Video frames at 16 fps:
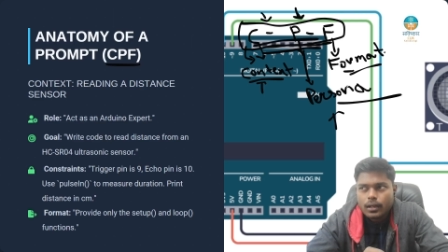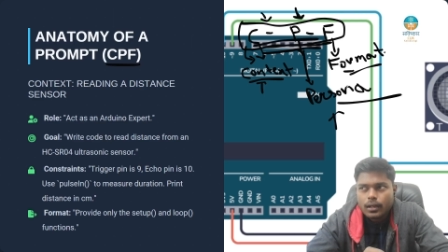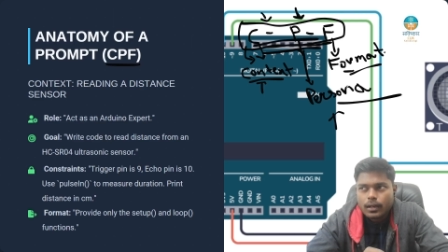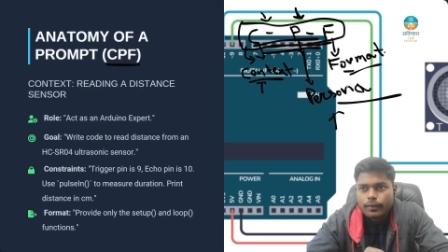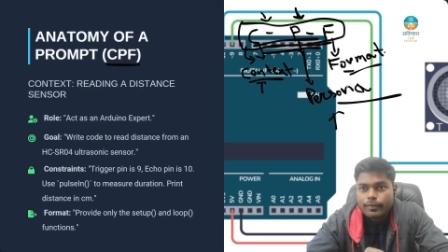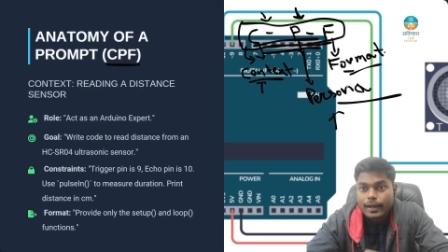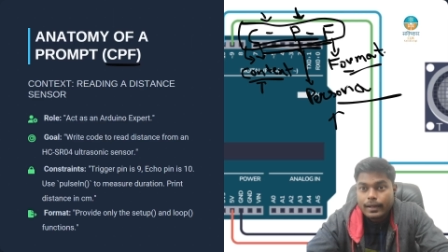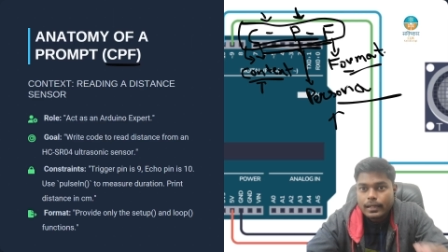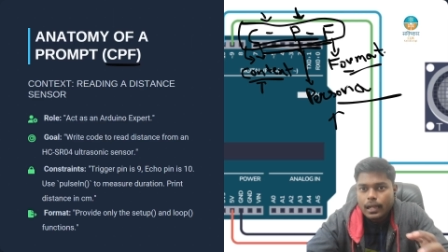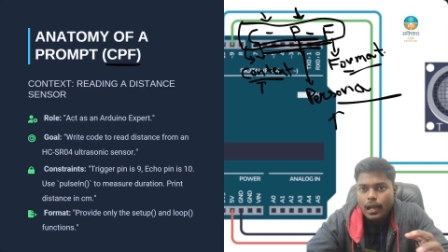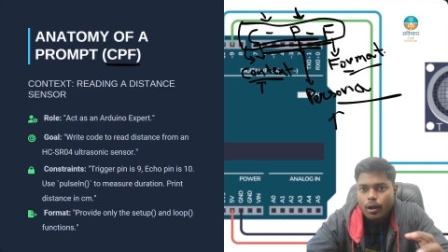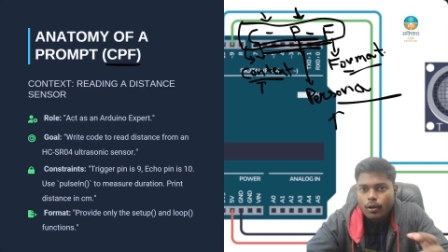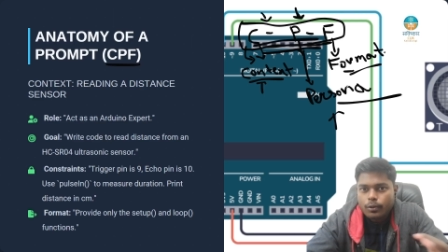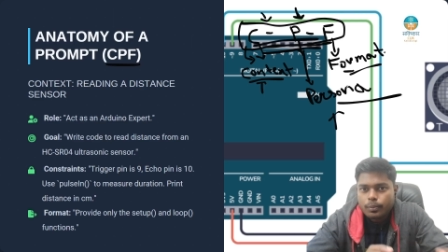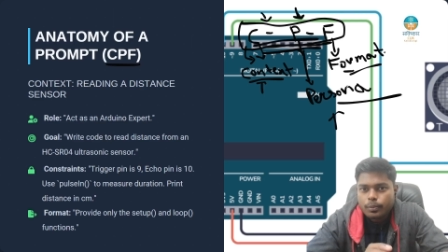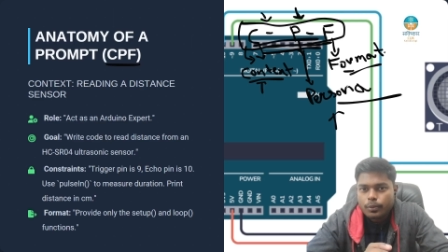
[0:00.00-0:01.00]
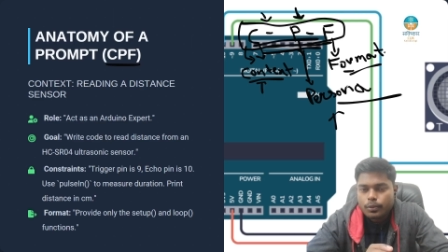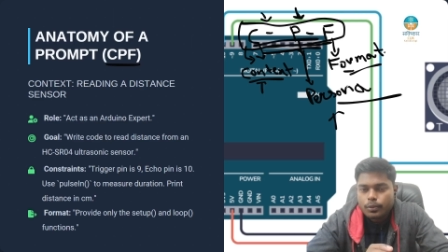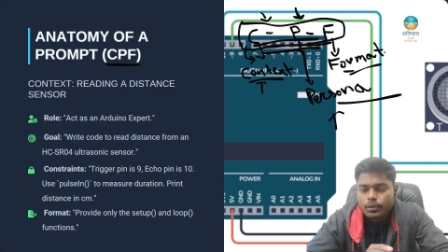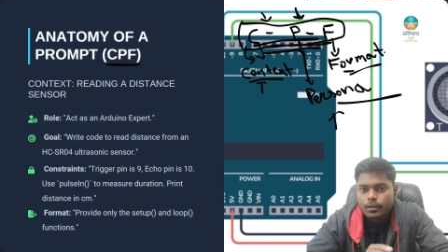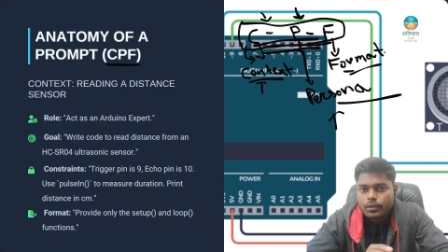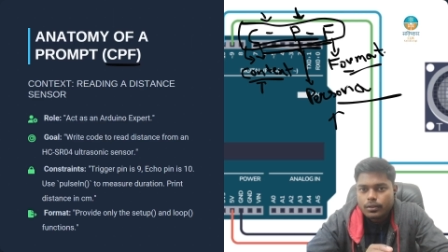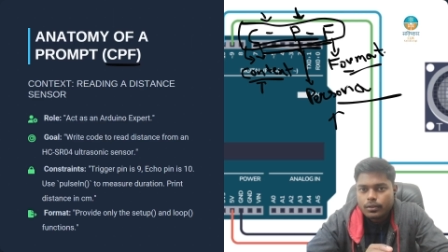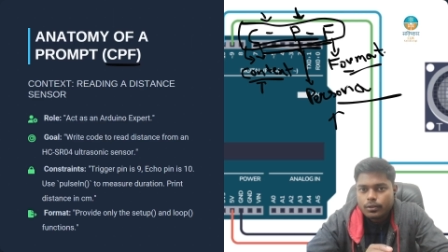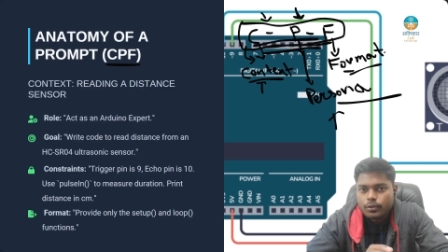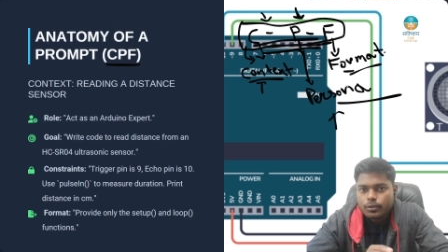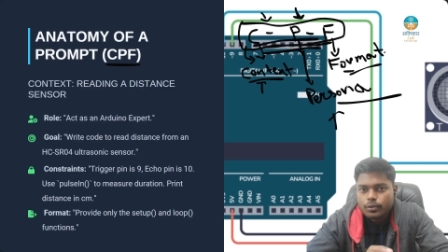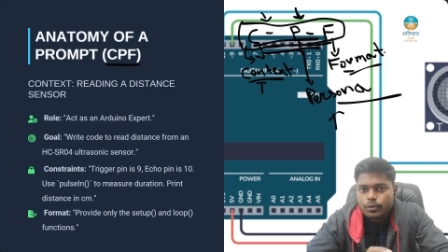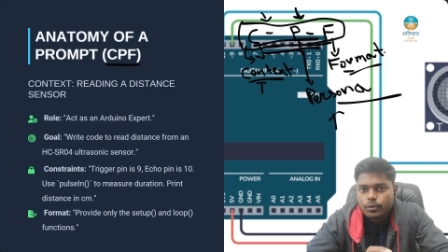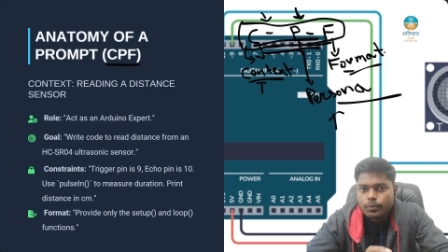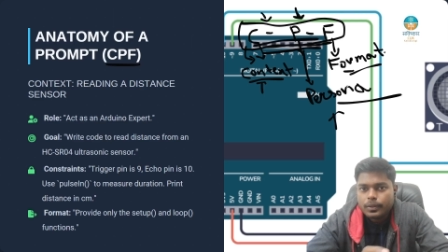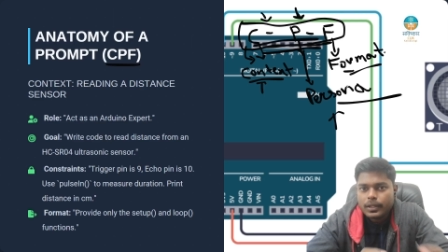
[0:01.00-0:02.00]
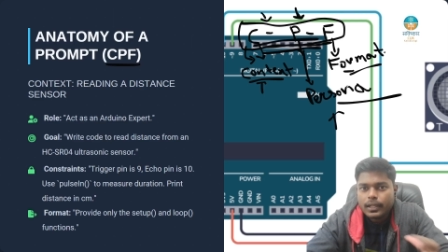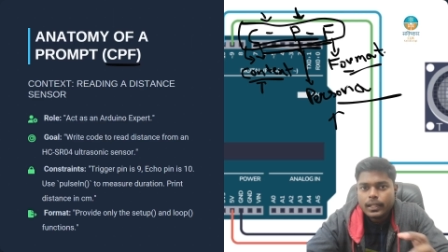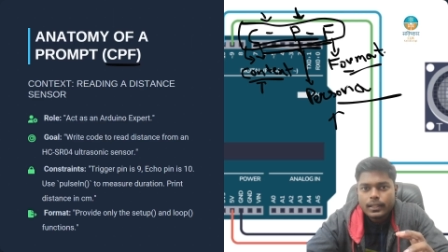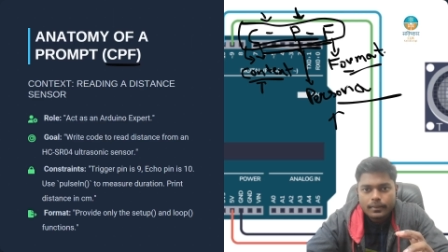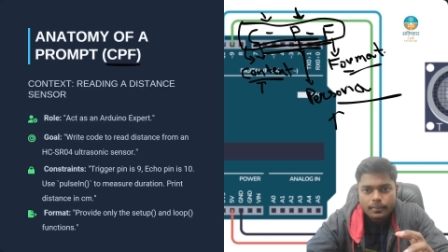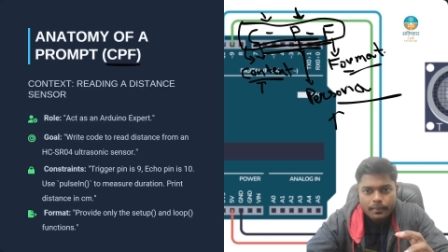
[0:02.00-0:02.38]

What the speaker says: final output to be